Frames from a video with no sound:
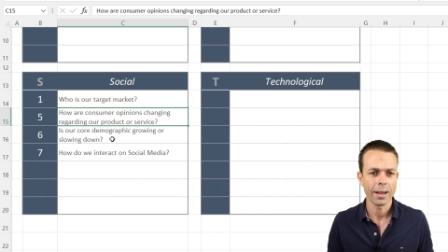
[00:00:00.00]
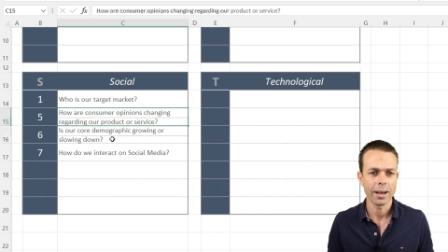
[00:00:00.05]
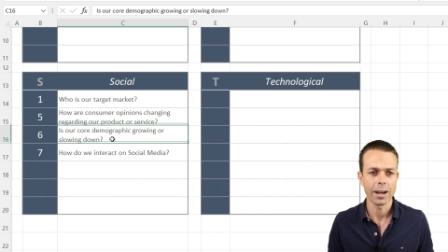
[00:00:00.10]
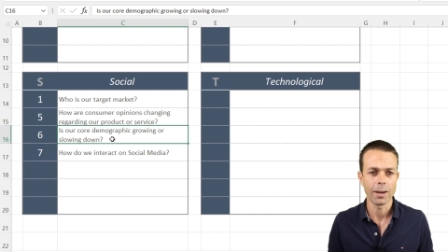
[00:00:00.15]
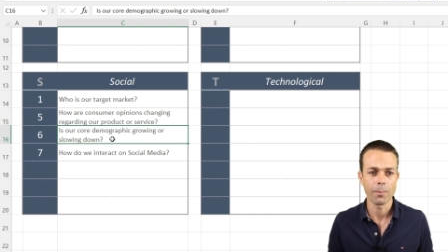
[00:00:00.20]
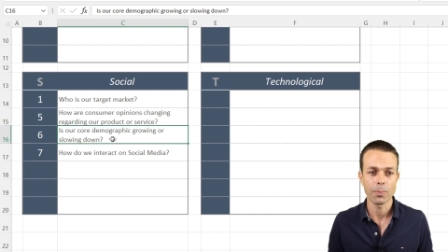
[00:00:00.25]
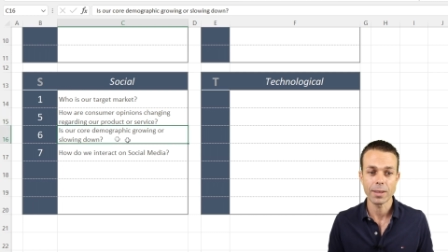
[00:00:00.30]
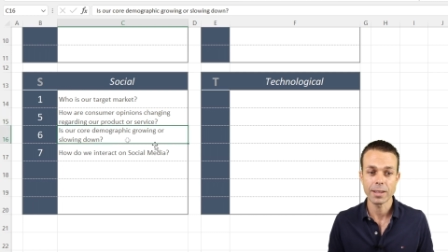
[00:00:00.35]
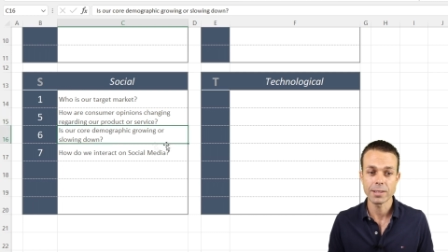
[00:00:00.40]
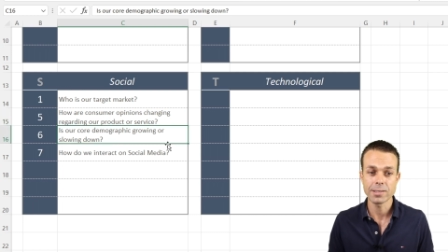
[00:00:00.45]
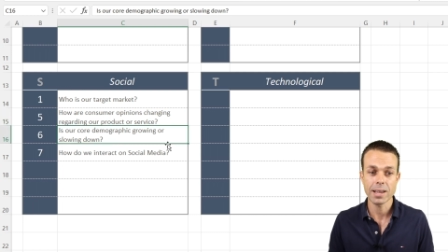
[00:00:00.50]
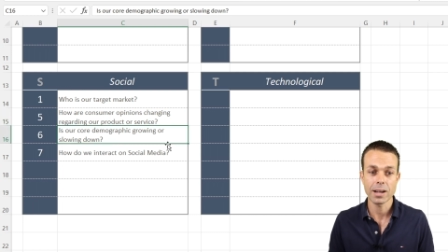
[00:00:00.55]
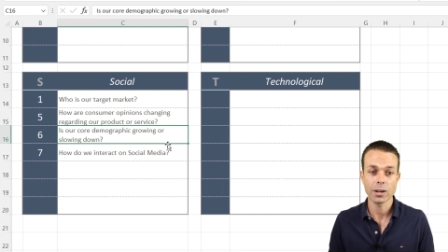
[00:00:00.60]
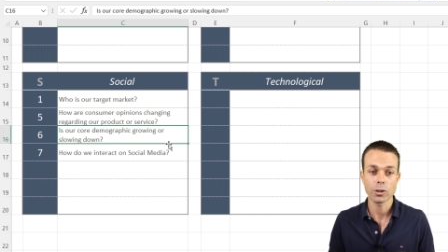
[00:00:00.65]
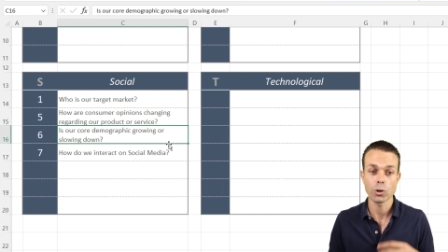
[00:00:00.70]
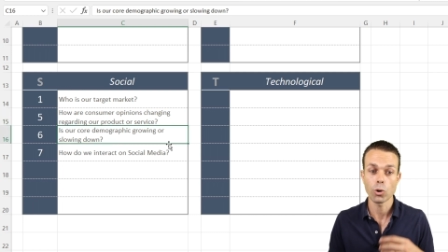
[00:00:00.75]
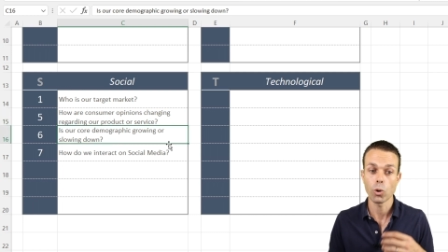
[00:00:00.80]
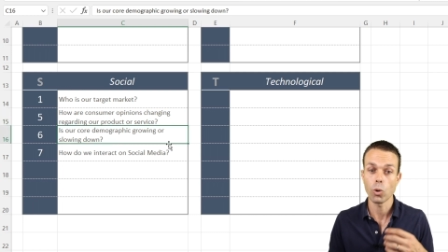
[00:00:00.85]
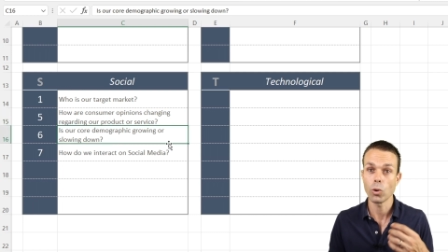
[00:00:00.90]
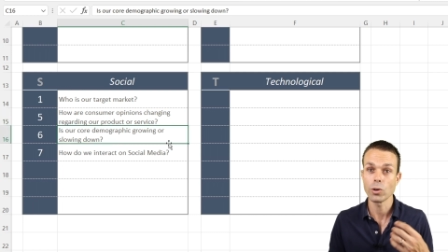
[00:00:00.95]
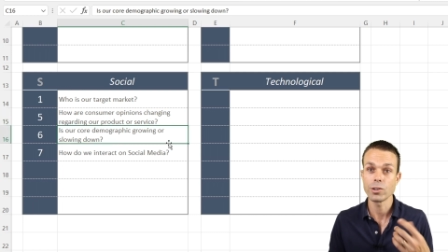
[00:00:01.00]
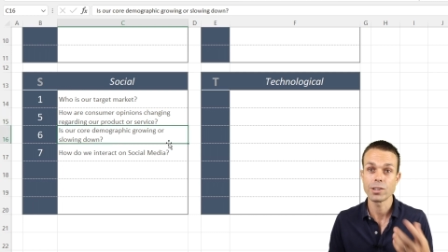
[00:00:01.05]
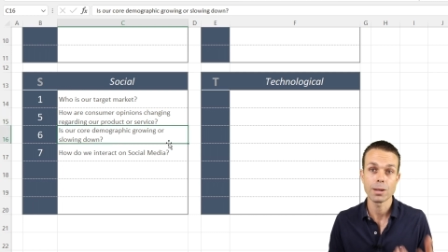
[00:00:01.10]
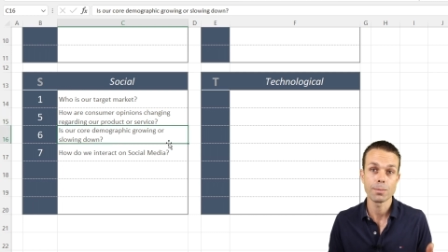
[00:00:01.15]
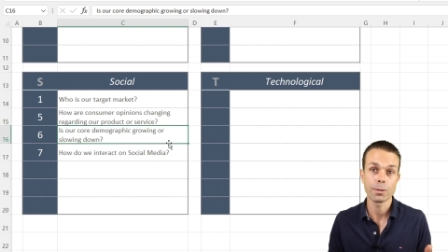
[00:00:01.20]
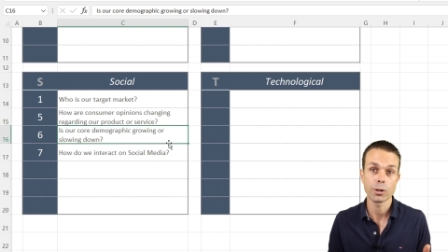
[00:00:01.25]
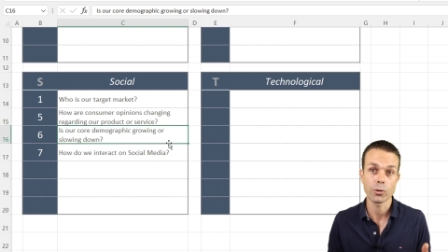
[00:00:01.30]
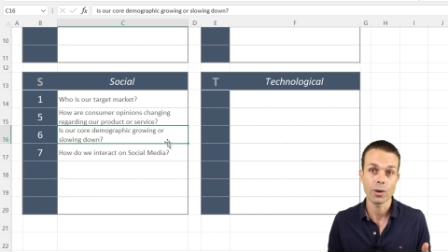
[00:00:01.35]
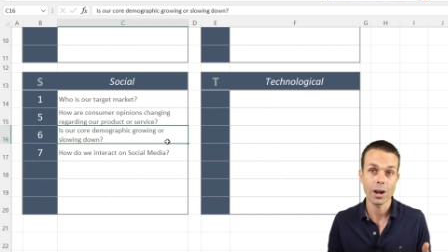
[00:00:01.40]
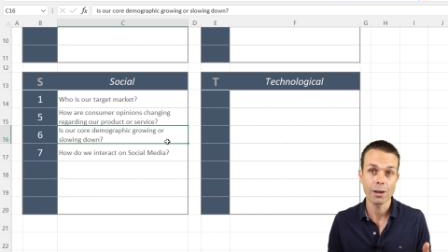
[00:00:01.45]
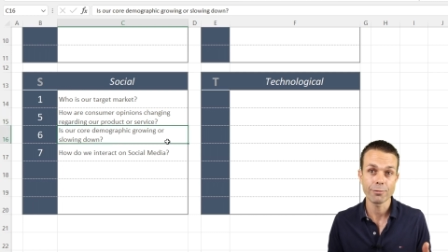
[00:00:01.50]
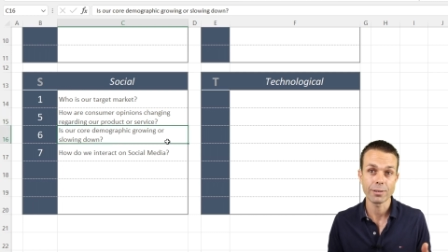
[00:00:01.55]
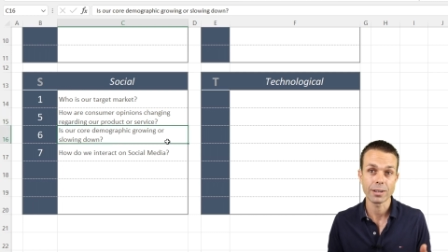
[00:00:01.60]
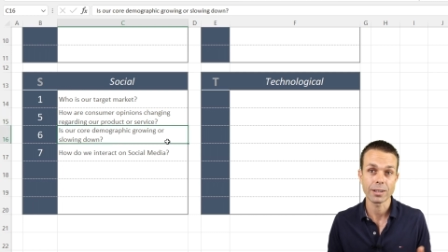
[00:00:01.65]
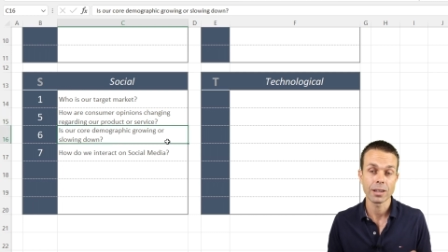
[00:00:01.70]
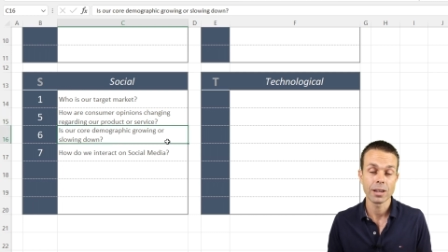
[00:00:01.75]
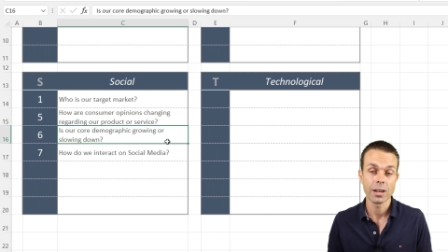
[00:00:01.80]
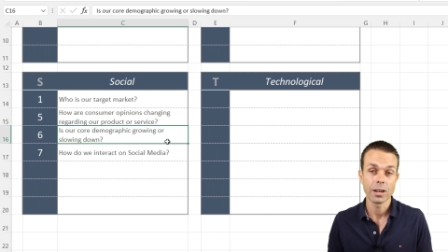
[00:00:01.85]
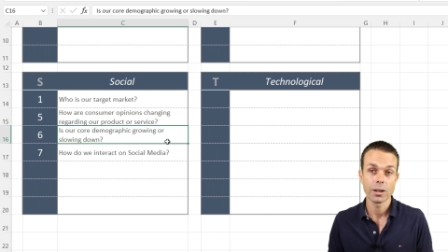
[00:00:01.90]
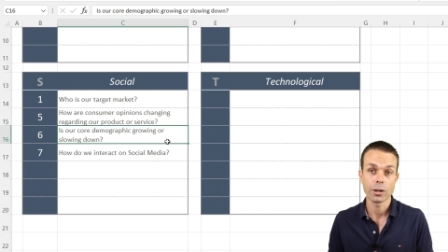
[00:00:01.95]
Um, is our core
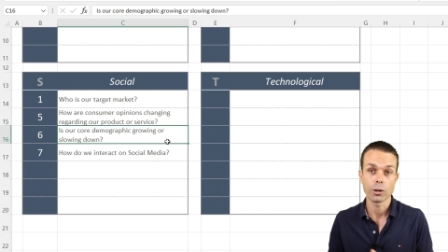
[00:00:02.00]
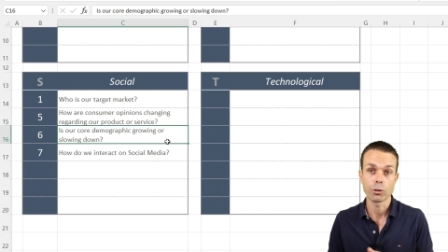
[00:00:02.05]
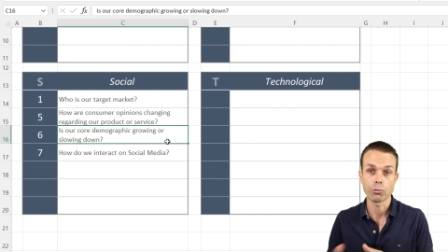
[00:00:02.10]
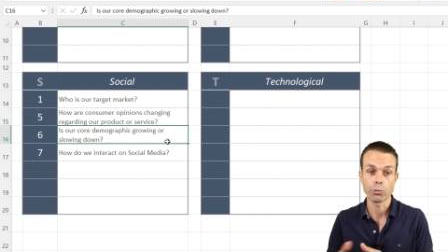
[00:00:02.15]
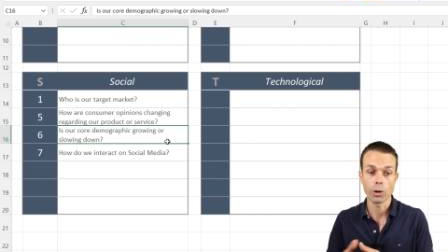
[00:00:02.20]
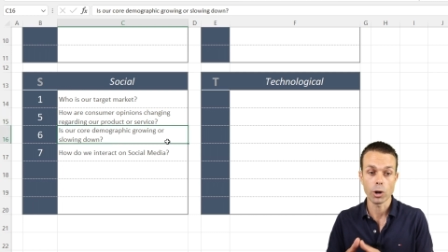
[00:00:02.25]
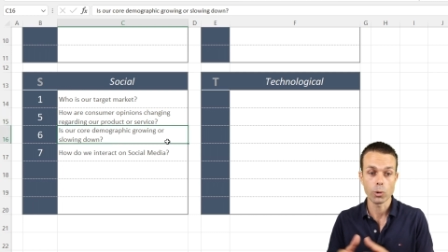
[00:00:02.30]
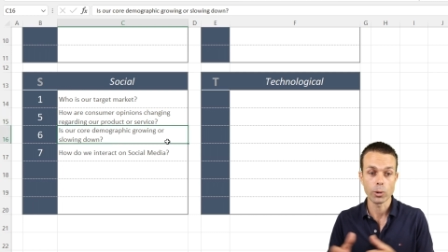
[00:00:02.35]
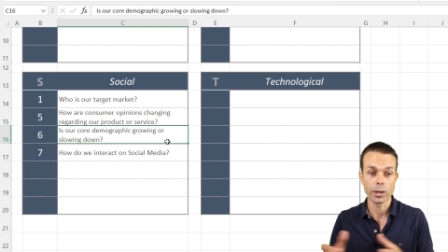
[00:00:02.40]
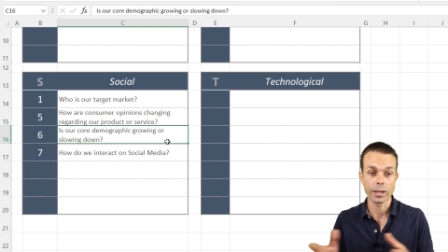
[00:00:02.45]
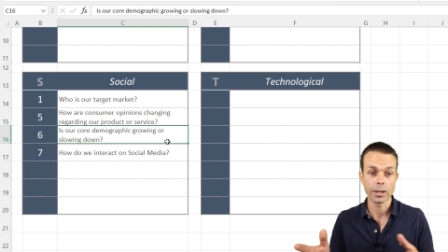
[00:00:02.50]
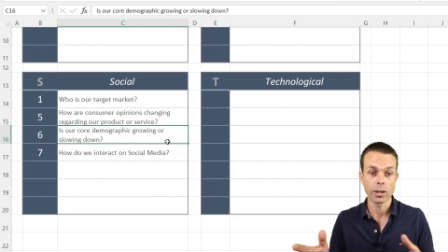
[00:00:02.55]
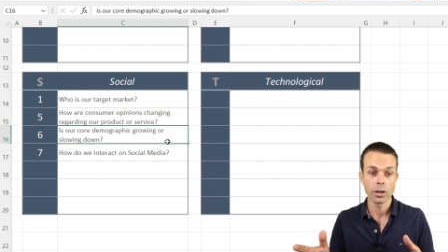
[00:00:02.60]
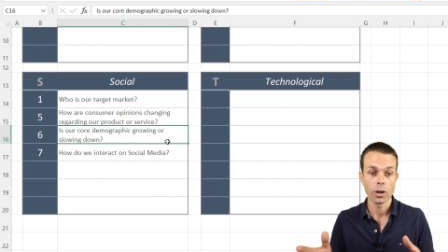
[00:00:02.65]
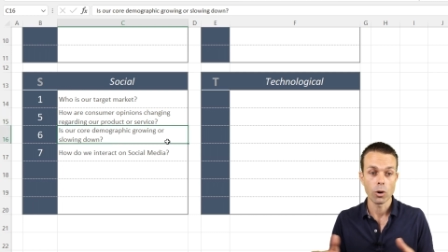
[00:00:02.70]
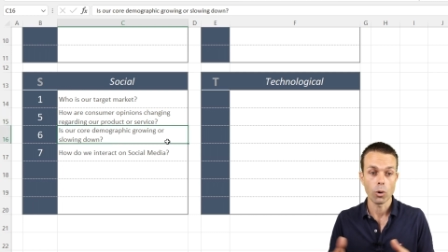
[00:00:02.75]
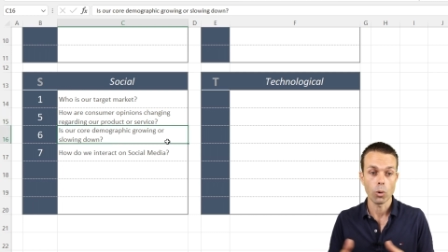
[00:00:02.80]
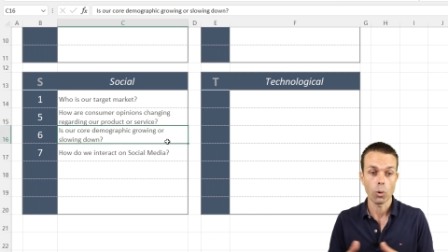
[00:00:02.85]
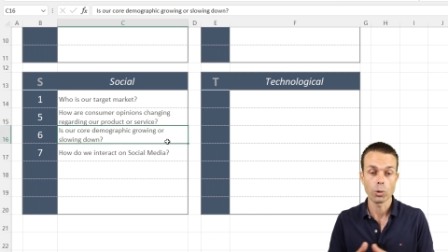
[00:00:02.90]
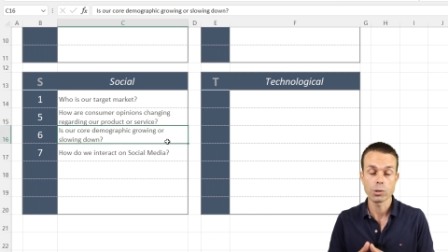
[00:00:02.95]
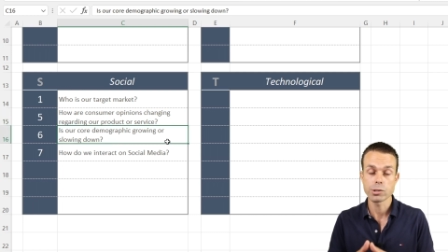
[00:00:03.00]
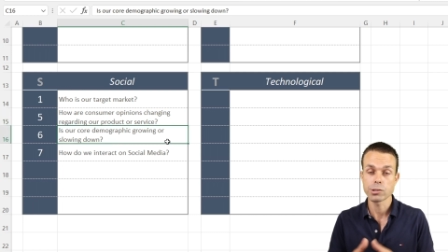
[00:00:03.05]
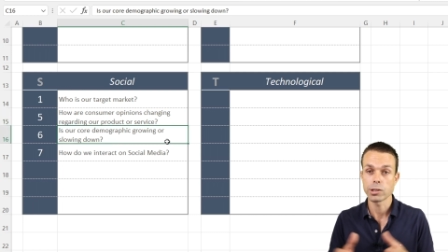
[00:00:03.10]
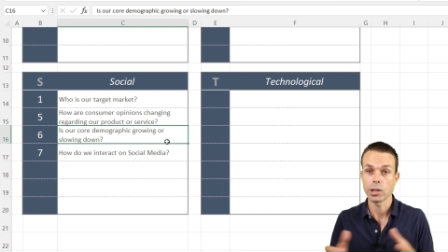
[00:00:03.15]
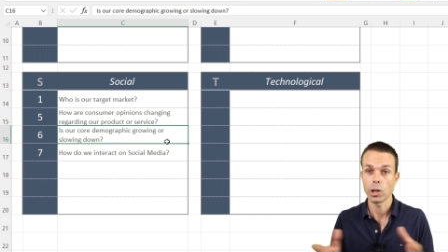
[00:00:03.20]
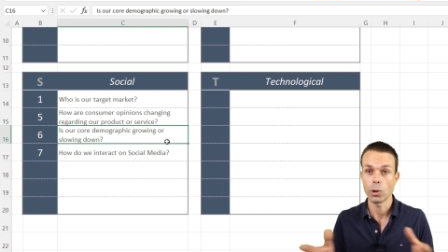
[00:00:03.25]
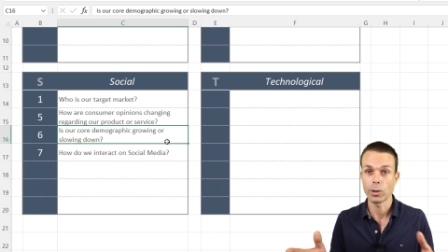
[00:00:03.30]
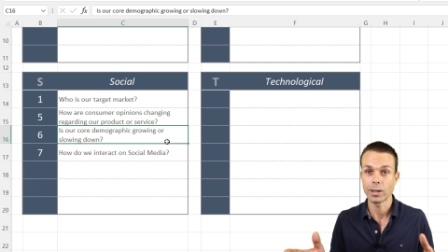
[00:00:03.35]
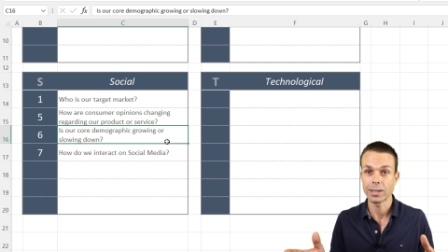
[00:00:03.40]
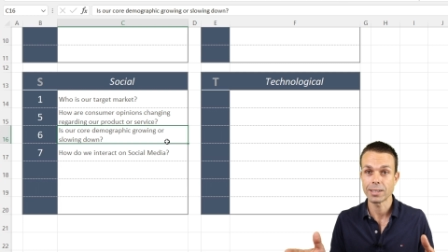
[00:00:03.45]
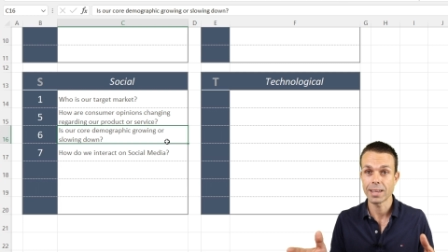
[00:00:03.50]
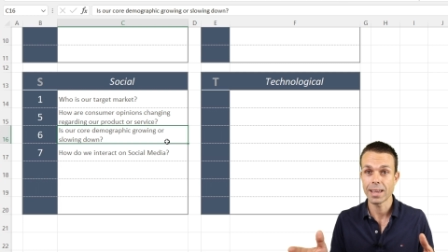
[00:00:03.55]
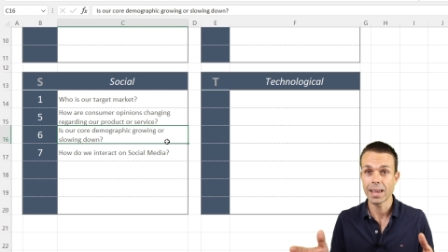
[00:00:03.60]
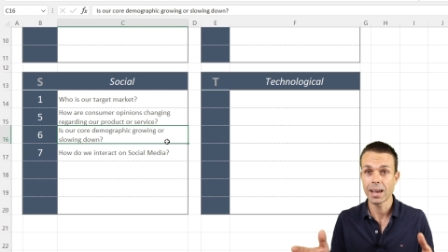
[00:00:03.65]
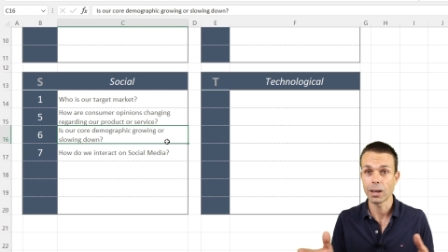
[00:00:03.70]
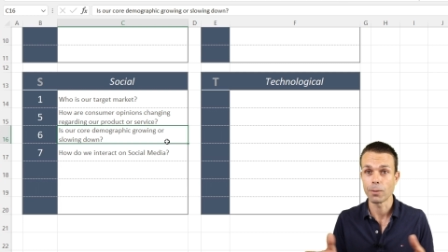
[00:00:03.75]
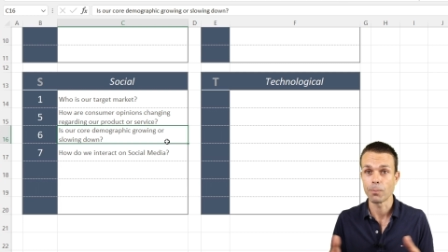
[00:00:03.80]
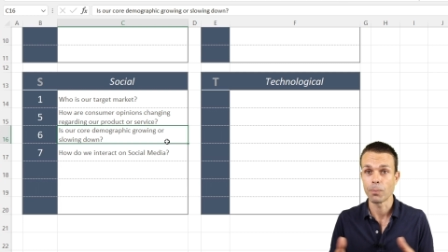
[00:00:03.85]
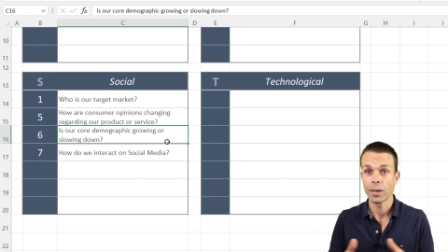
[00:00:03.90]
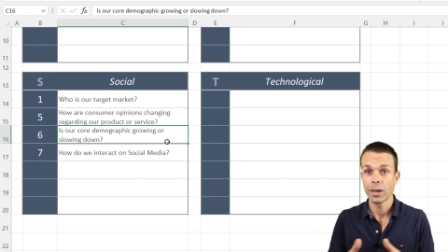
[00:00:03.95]
demographic growing or slowing
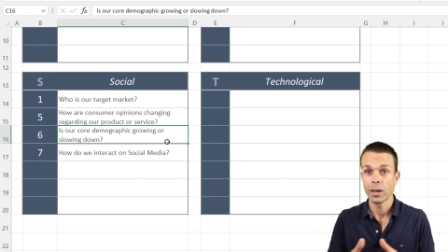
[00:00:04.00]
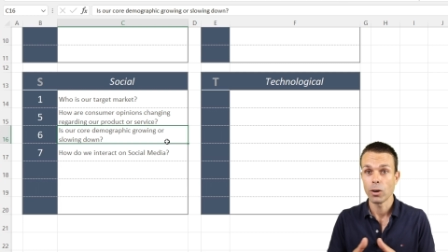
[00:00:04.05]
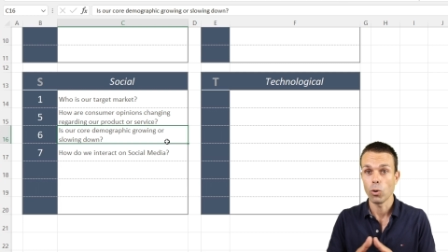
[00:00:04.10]
down?